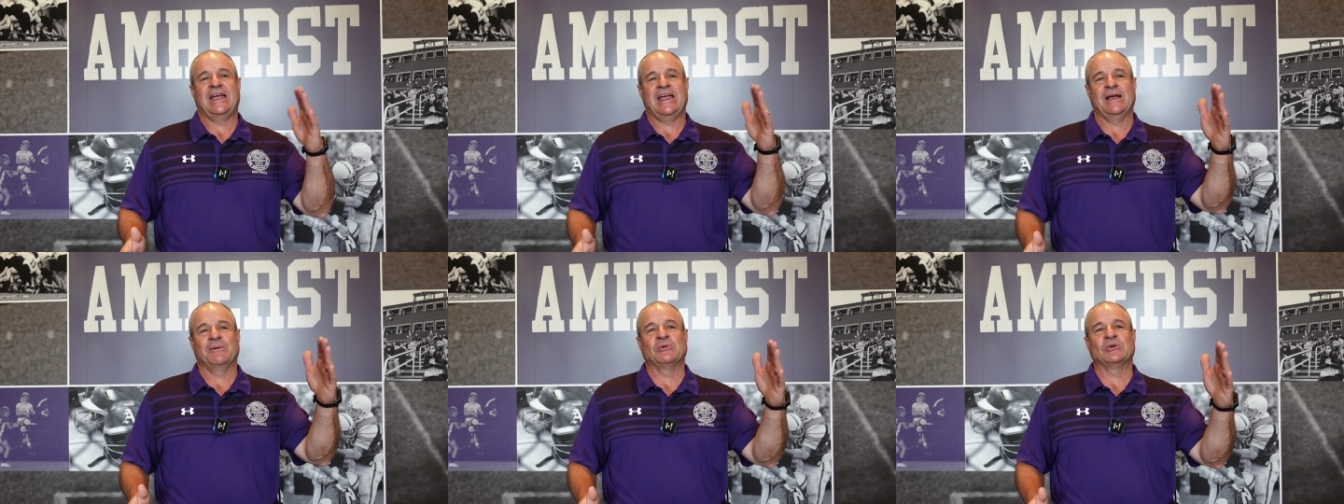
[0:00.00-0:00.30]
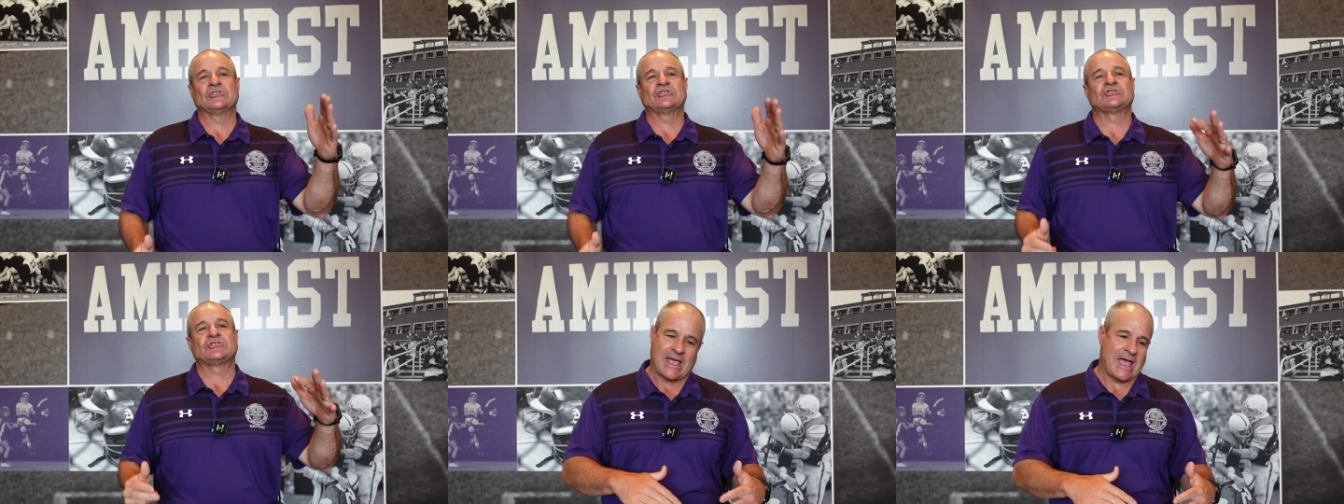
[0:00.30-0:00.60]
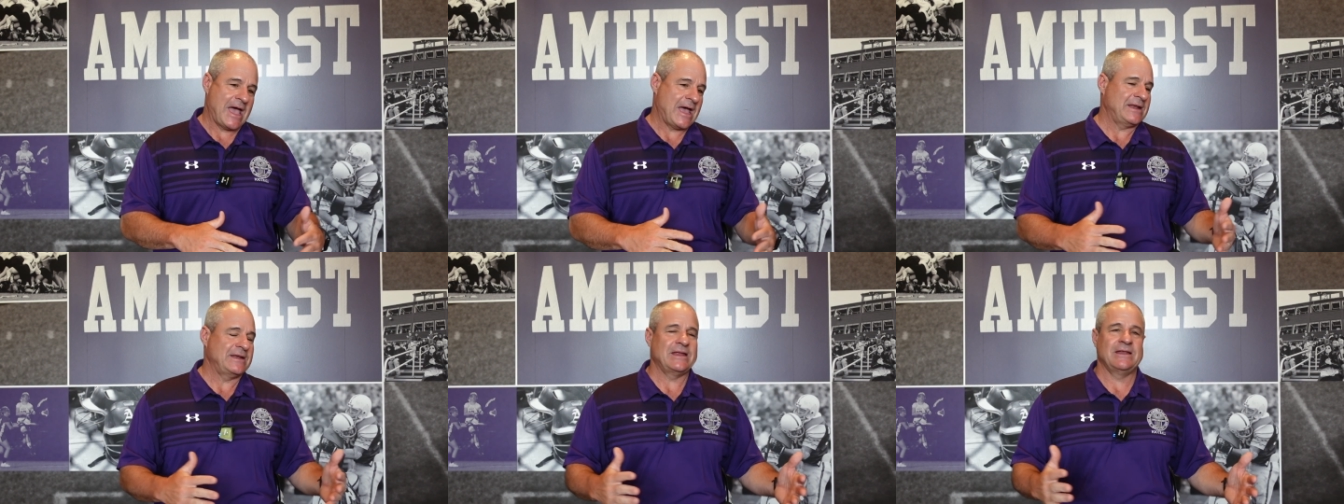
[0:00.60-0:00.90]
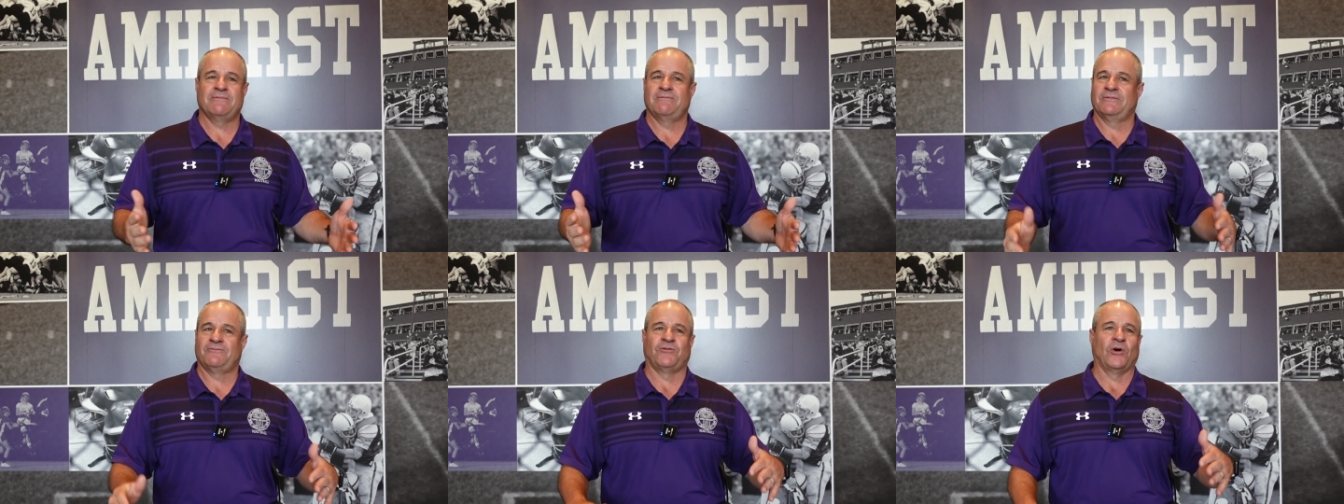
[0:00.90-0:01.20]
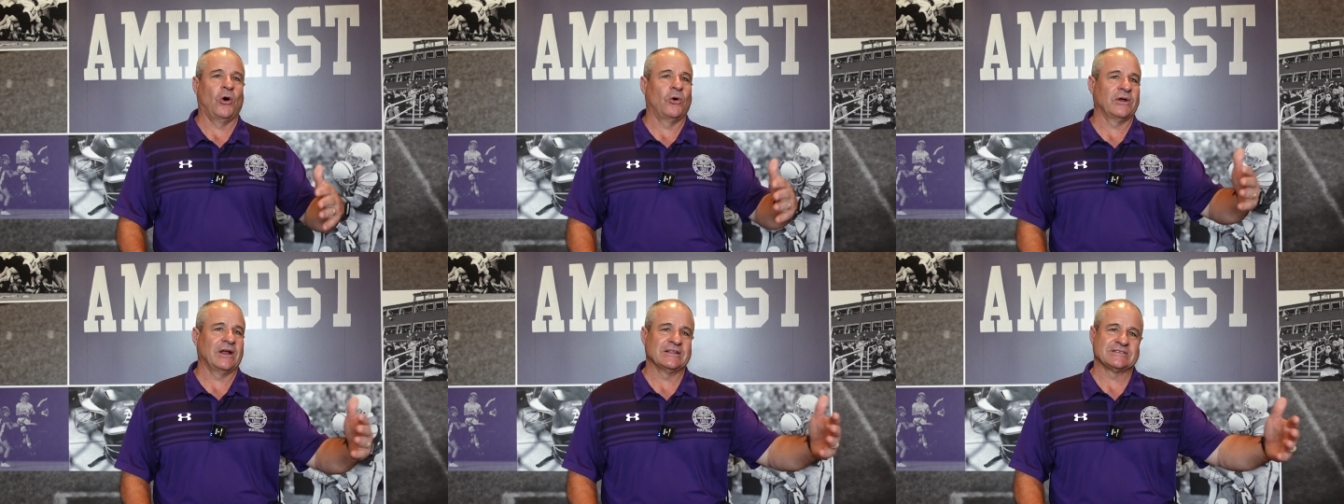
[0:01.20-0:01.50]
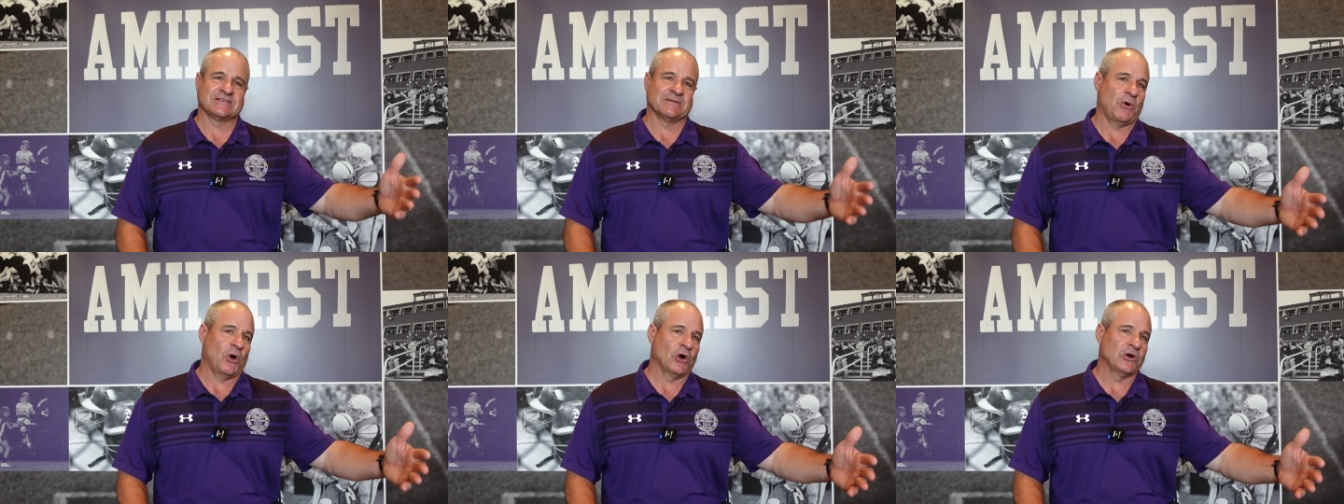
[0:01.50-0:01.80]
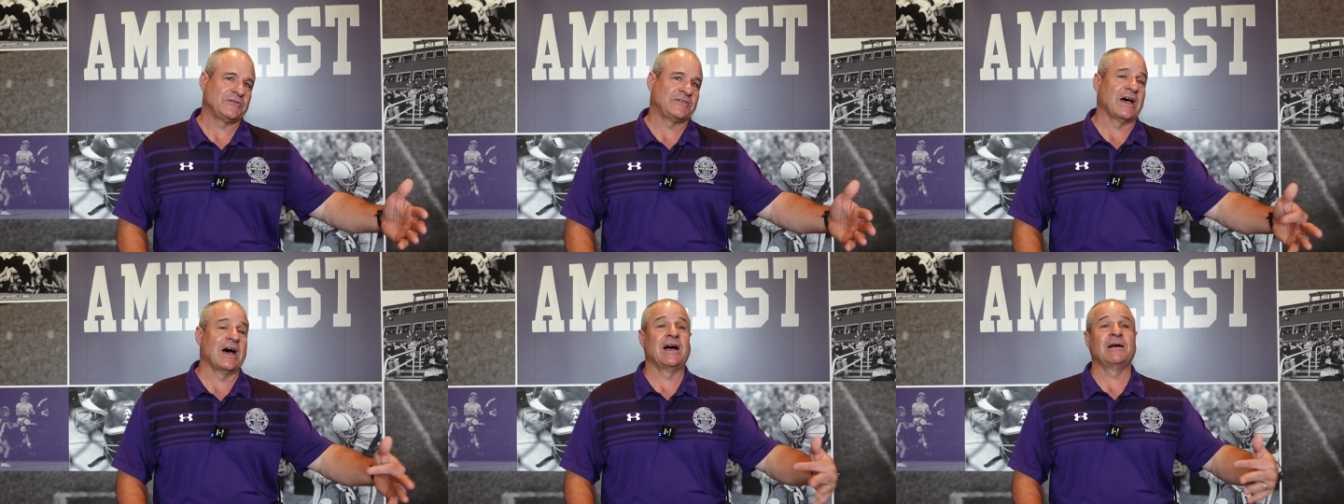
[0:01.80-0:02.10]
Amherst had fallen on some
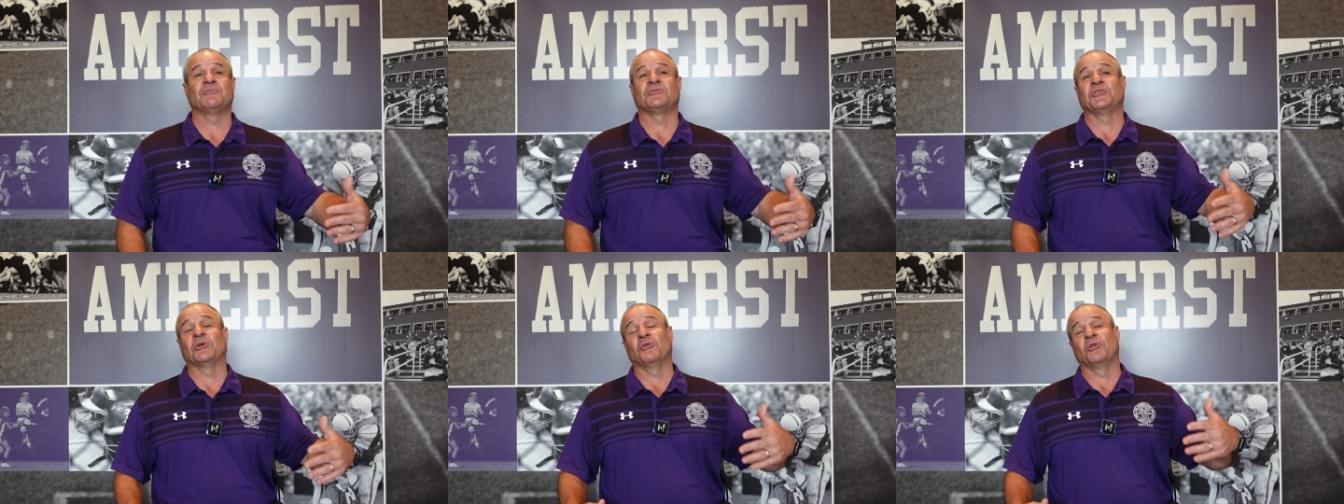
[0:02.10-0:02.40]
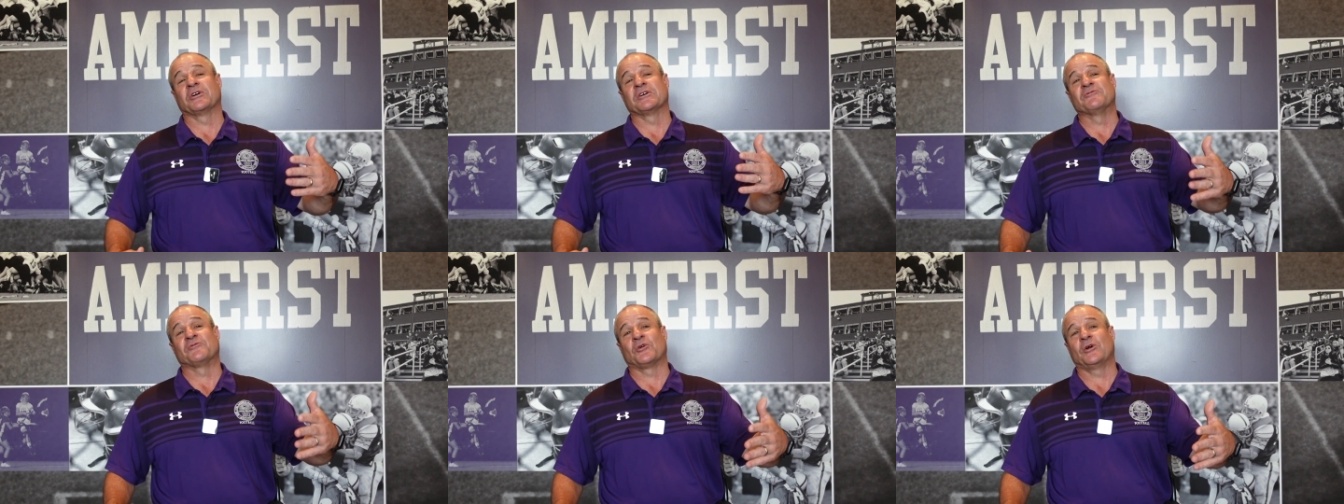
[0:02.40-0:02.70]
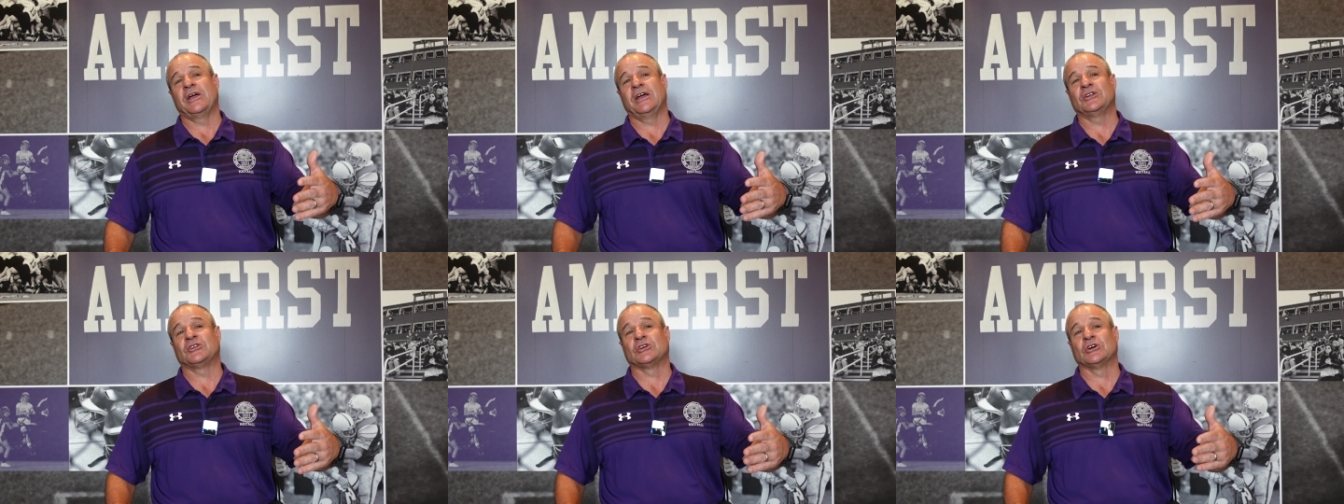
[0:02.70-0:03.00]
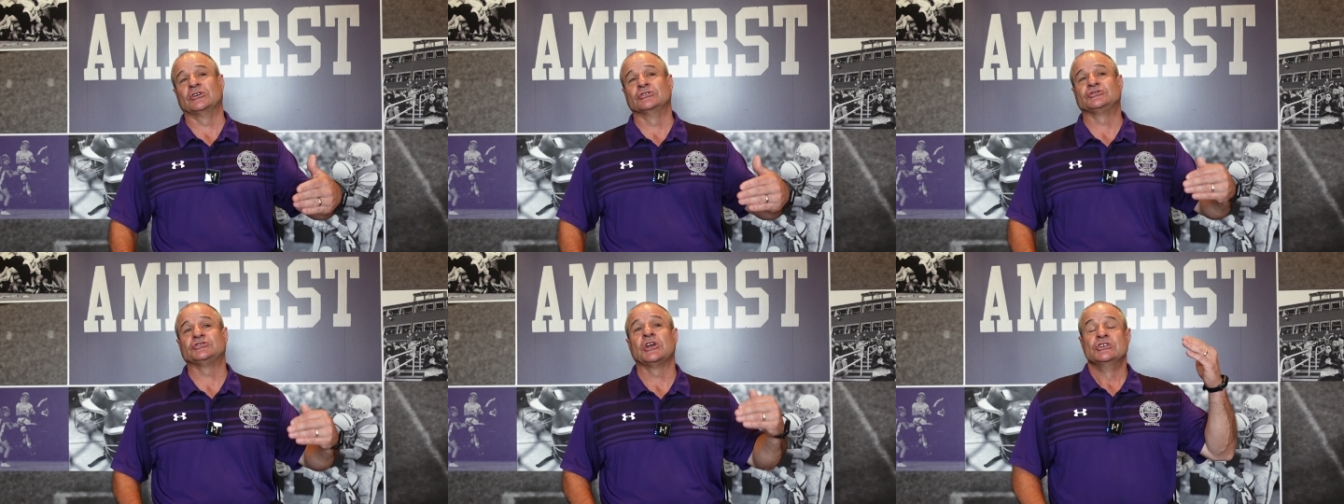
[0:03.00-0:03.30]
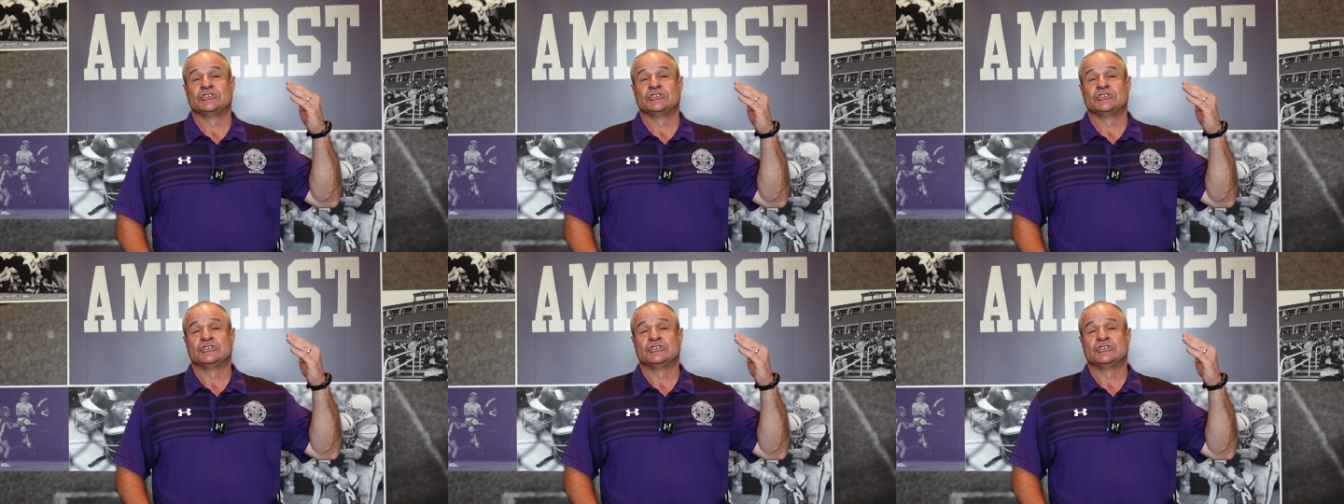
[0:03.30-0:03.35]
hard times. They're looking for a head coach.